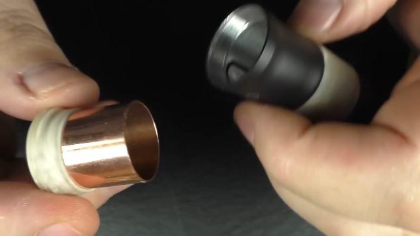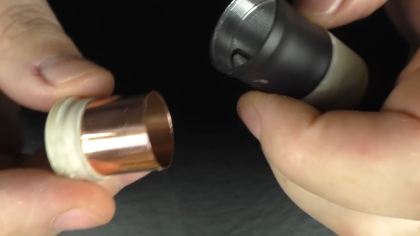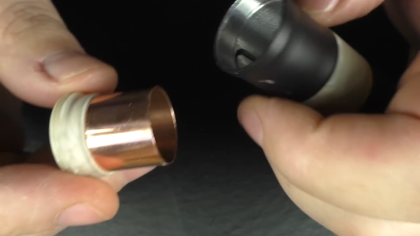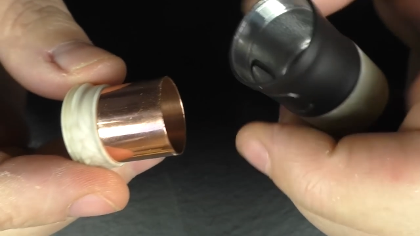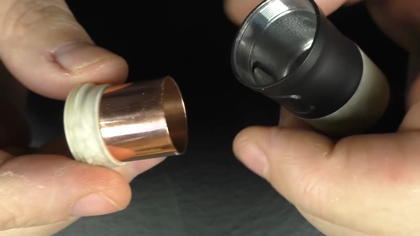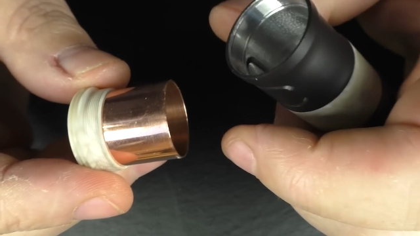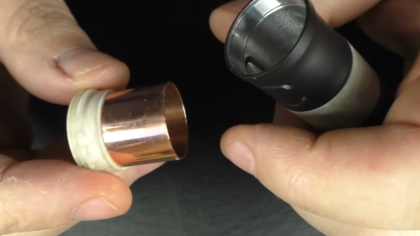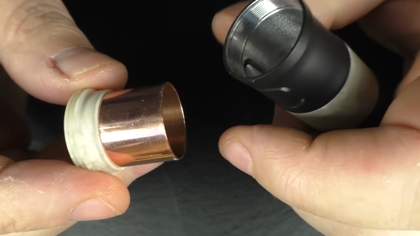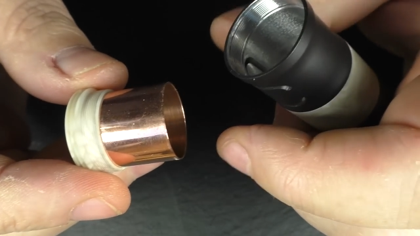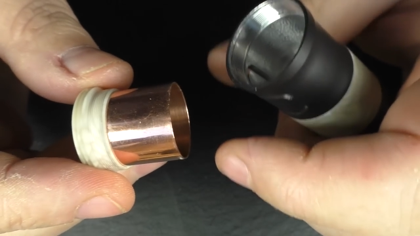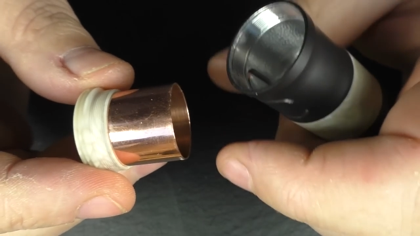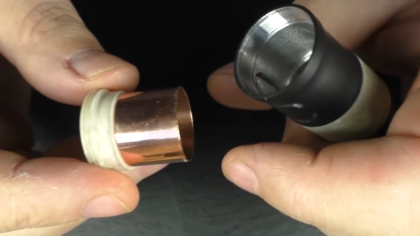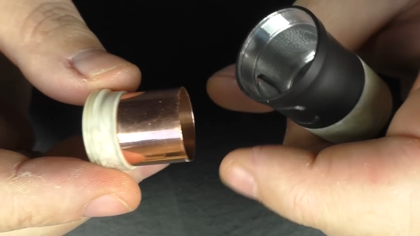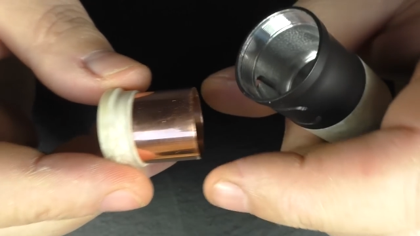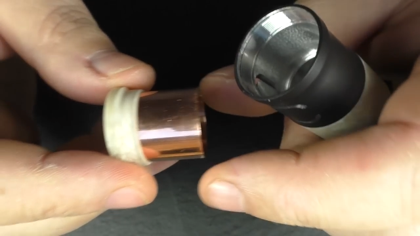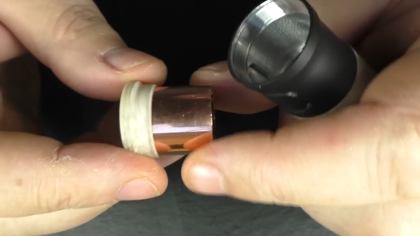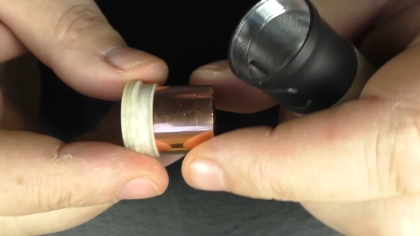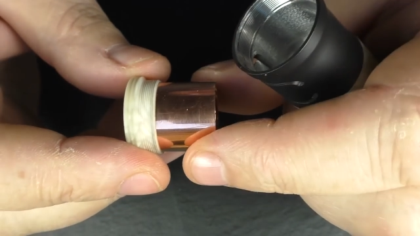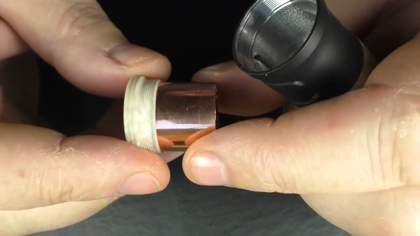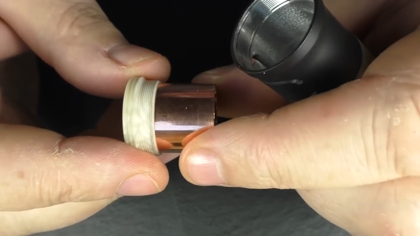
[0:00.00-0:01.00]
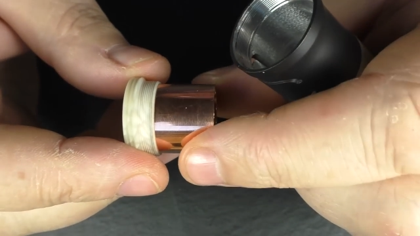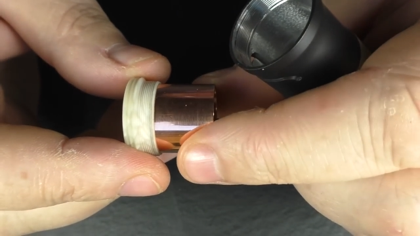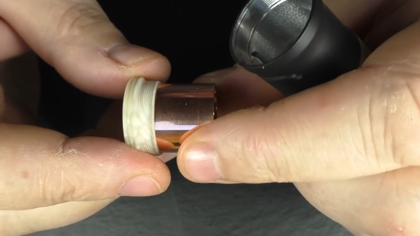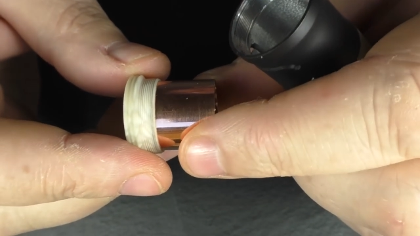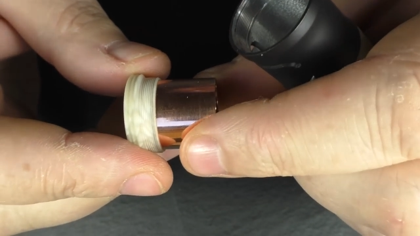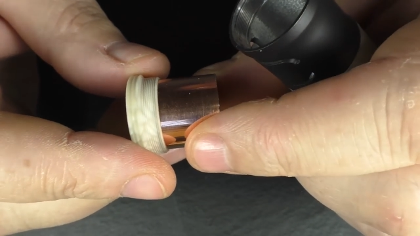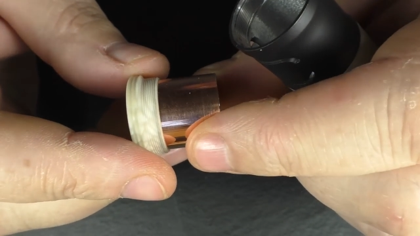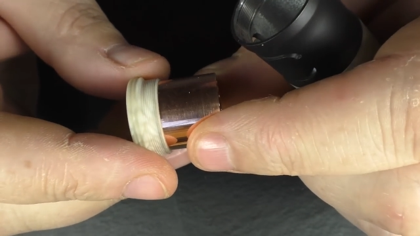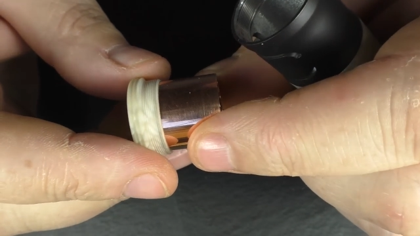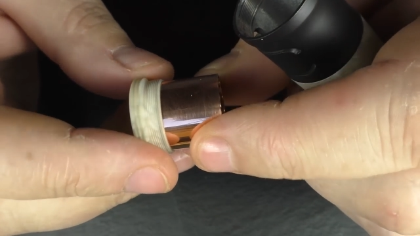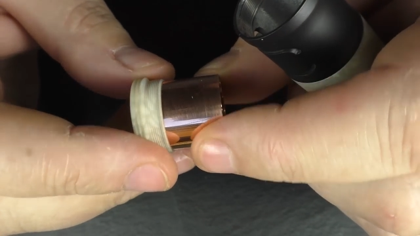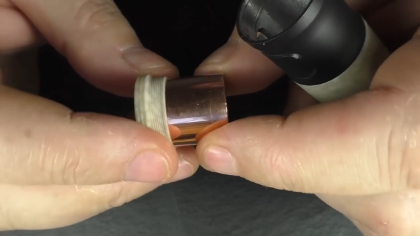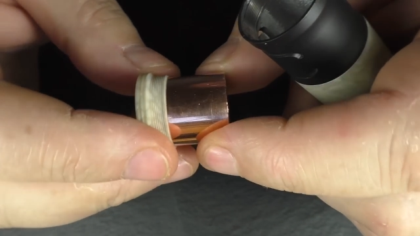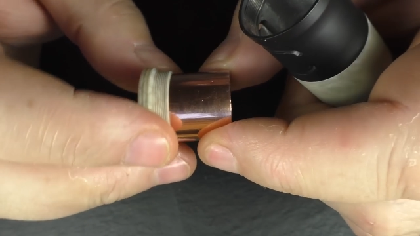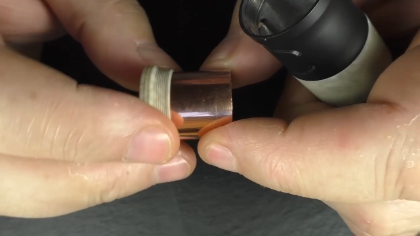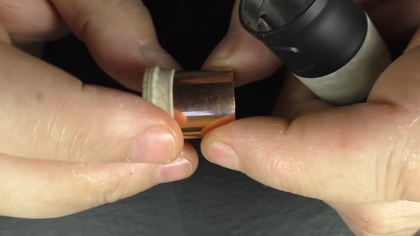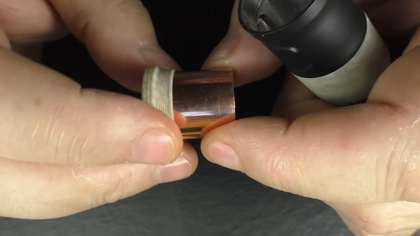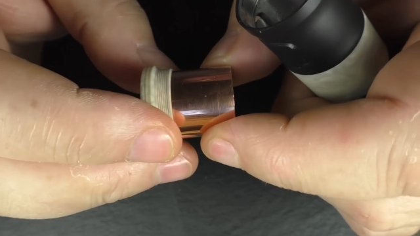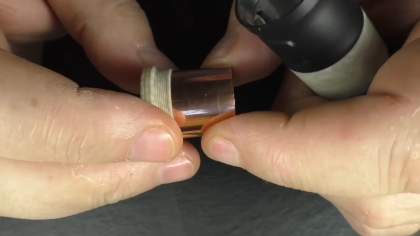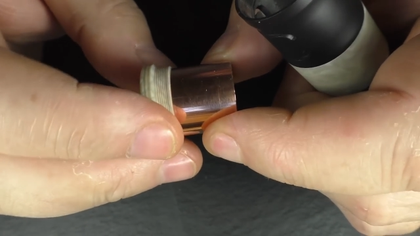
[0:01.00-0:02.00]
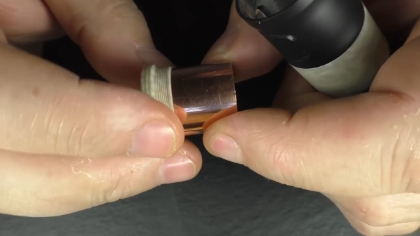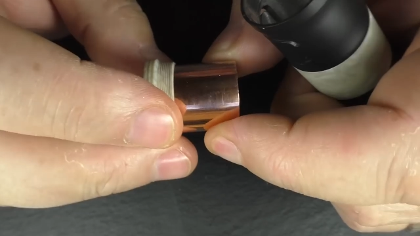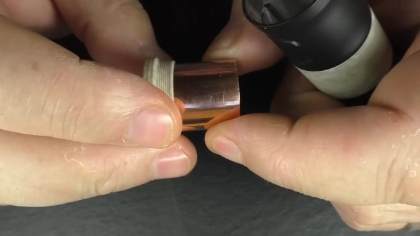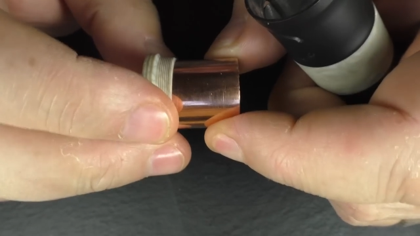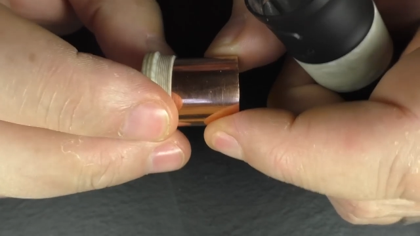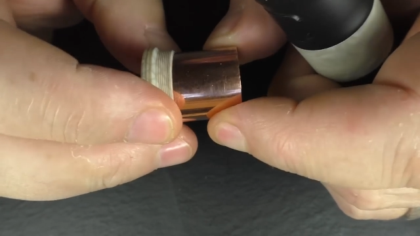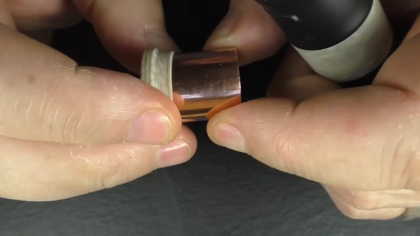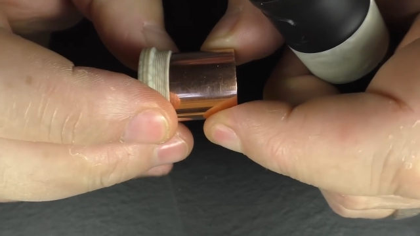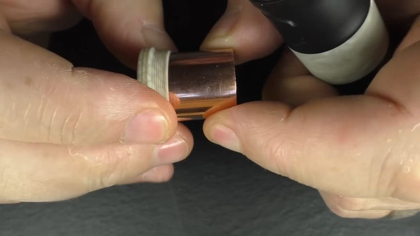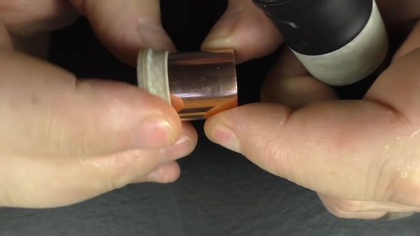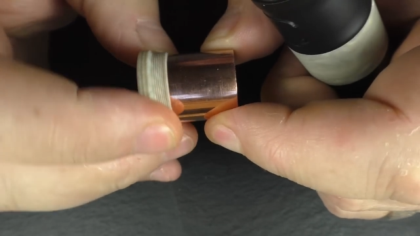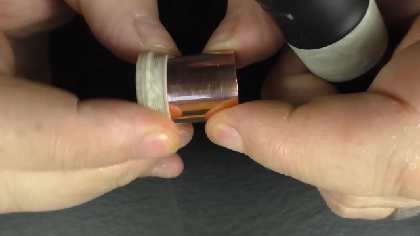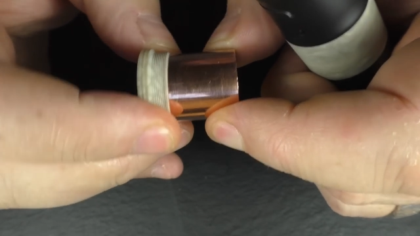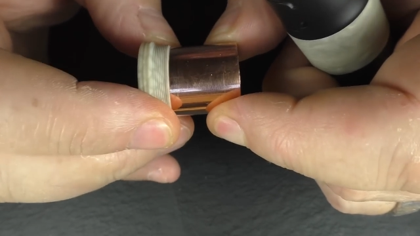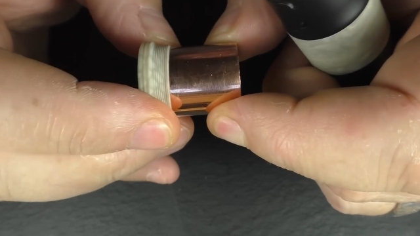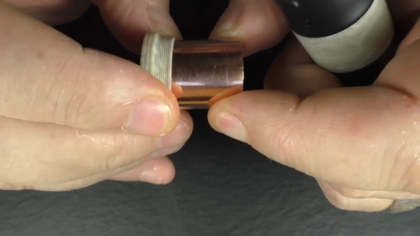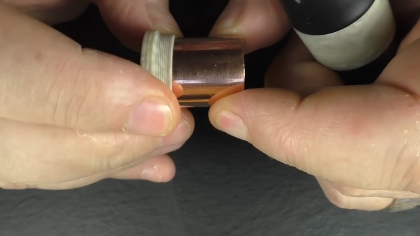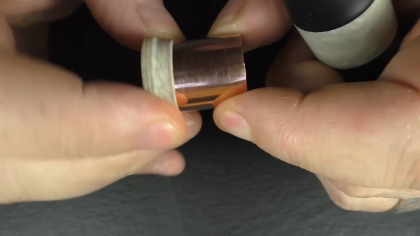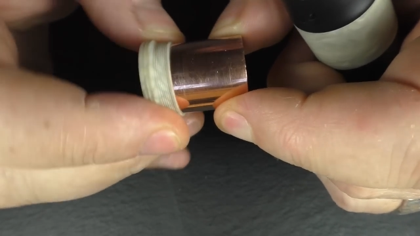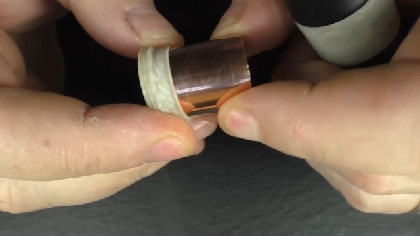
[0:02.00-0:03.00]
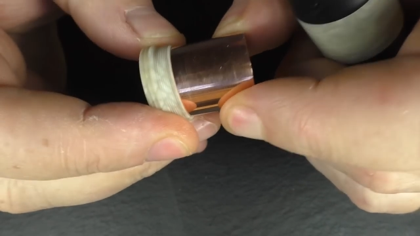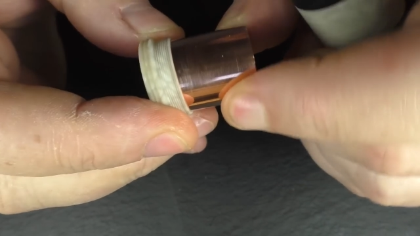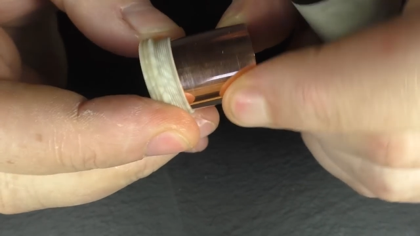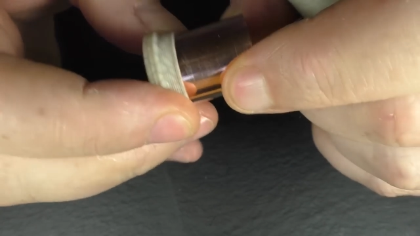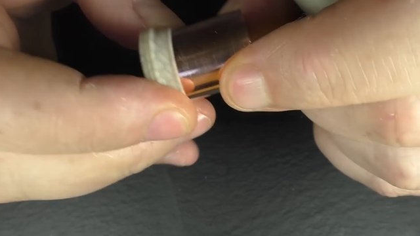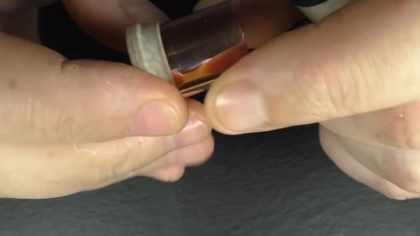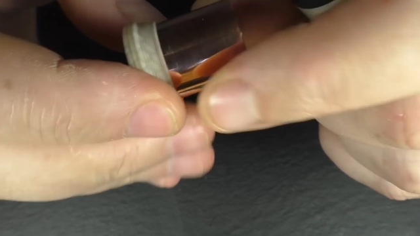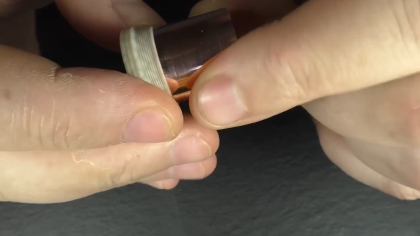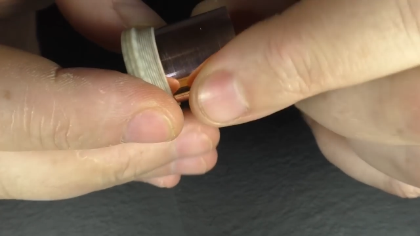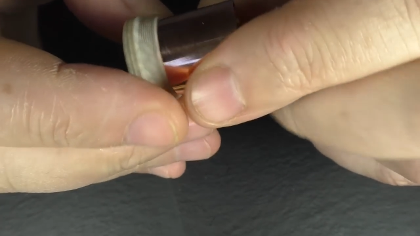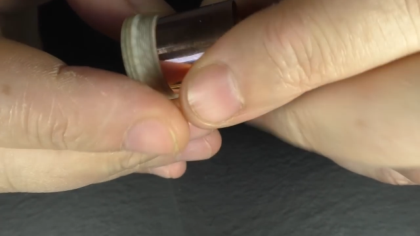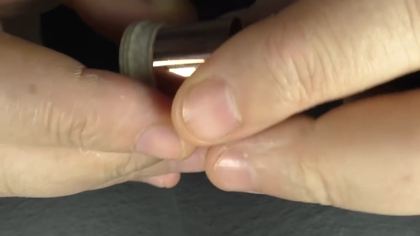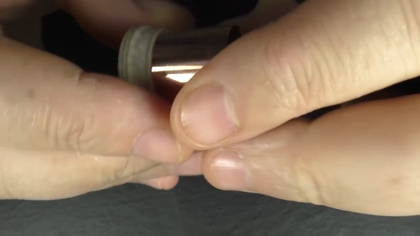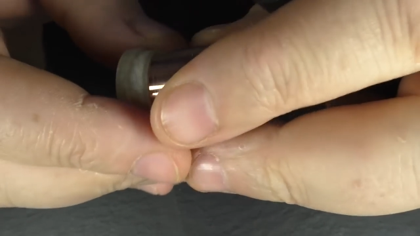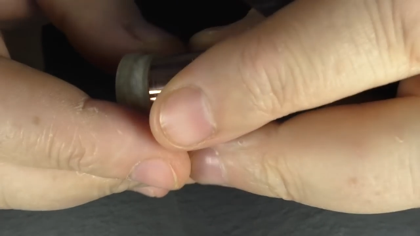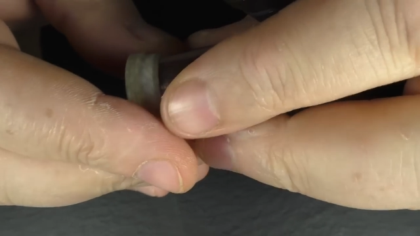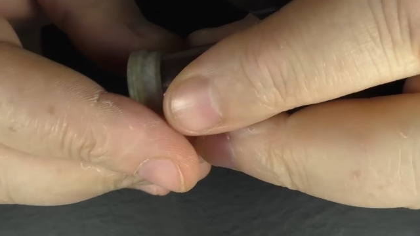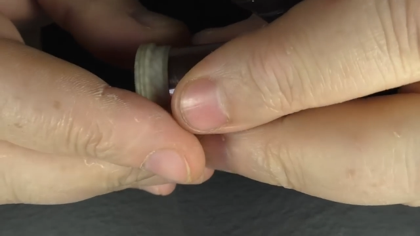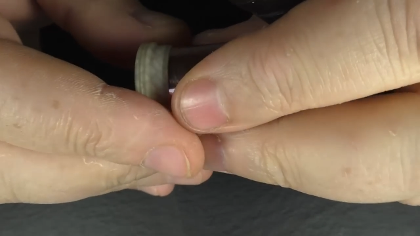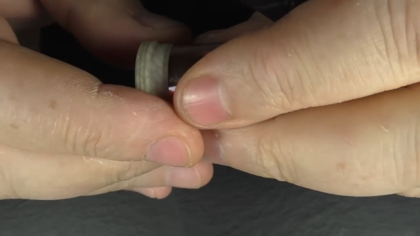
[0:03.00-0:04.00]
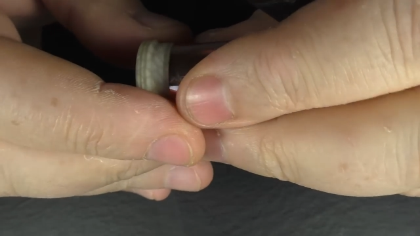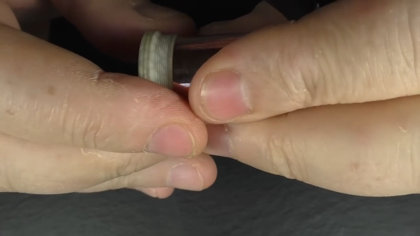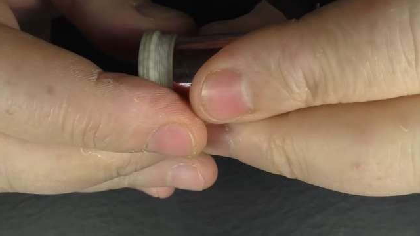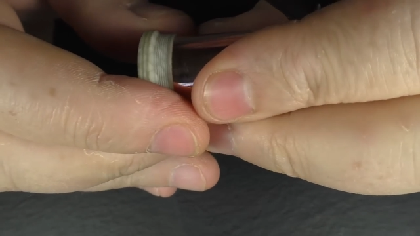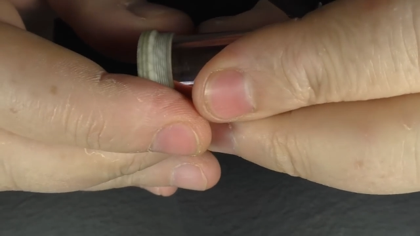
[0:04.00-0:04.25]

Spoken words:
[unreadable: no face in view]